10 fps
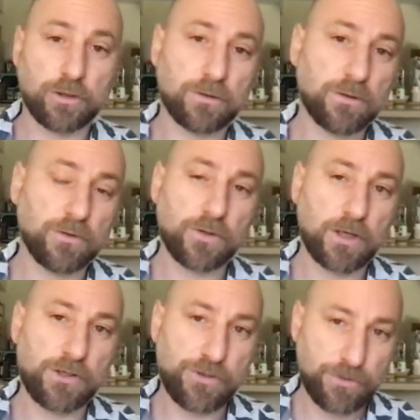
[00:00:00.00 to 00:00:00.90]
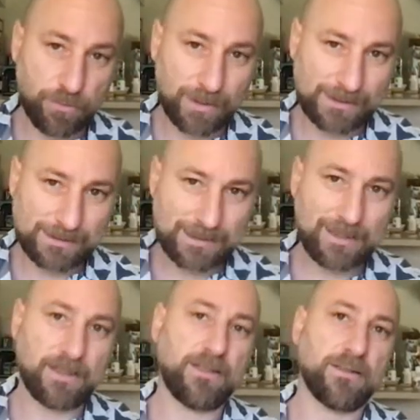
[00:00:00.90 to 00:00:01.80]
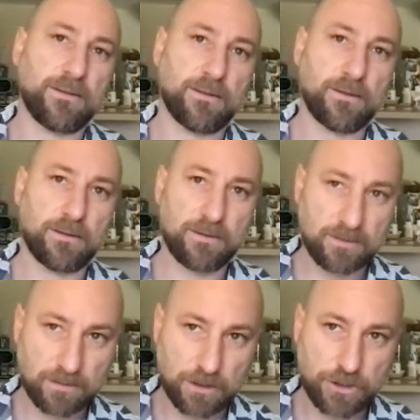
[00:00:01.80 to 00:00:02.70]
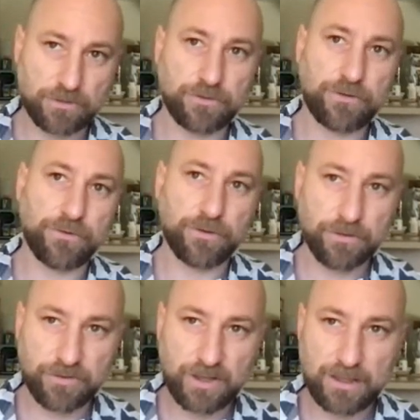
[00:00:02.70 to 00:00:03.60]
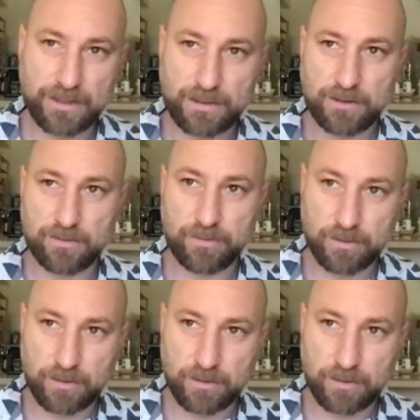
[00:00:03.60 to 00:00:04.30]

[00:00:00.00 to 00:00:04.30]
journals are due Wednesday night. Discussions are due Thursday night.